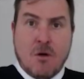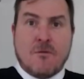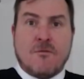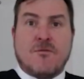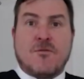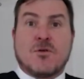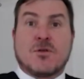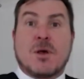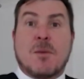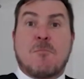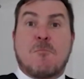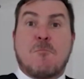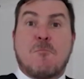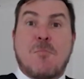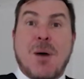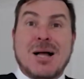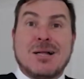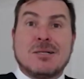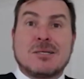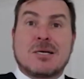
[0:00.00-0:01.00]
for the
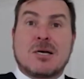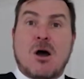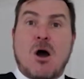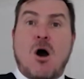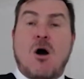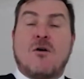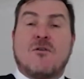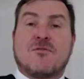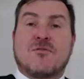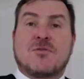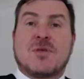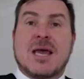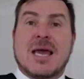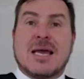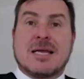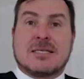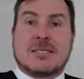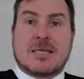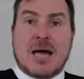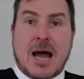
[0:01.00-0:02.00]
bulk of
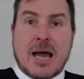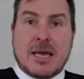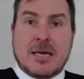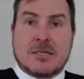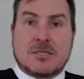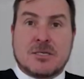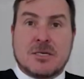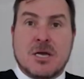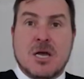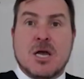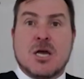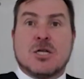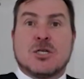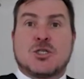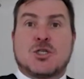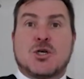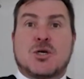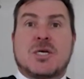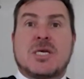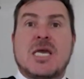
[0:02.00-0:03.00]
their diet
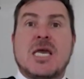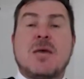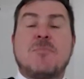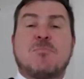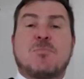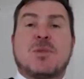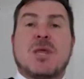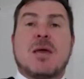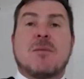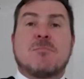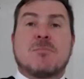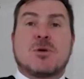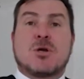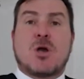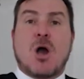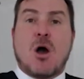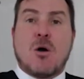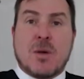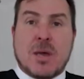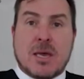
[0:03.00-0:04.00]
to keep them
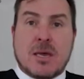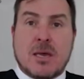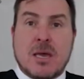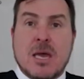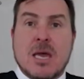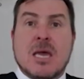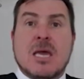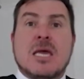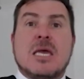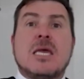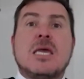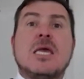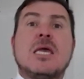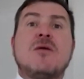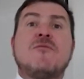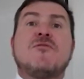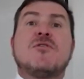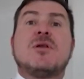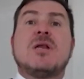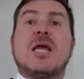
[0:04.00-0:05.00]
going,
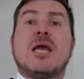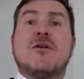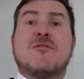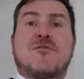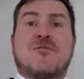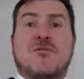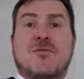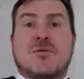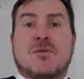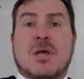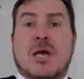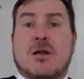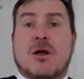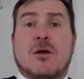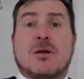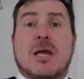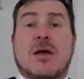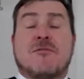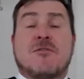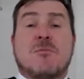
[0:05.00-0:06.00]
even if they
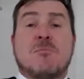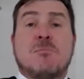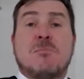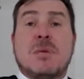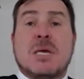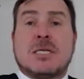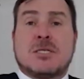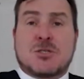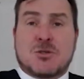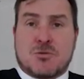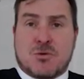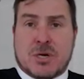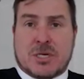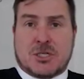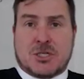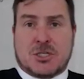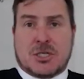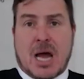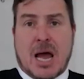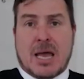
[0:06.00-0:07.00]
don't have a
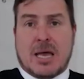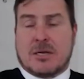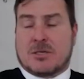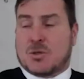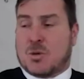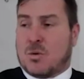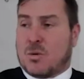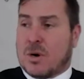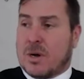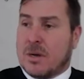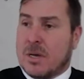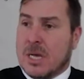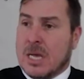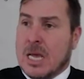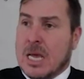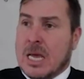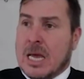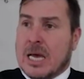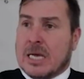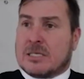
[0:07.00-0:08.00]
meat-rich diet or
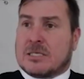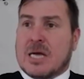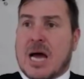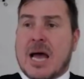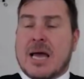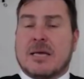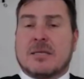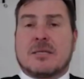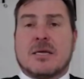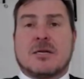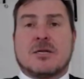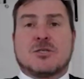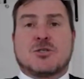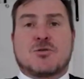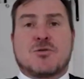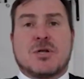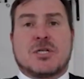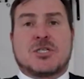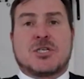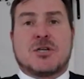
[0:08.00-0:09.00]
a diet that is
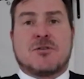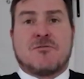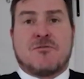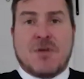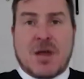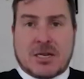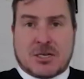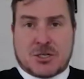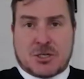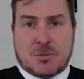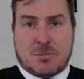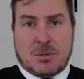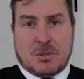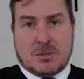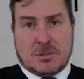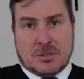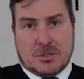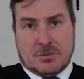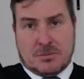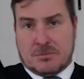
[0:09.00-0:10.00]
rich in
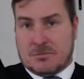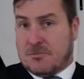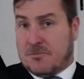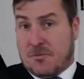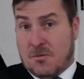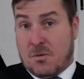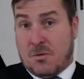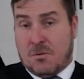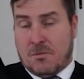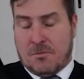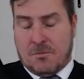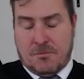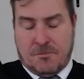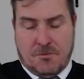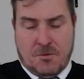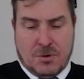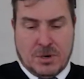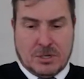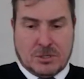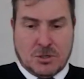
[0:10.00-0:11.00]
vegetables,
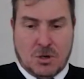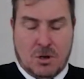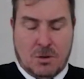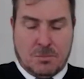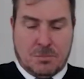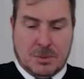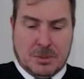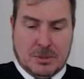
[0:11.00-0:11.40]
for example.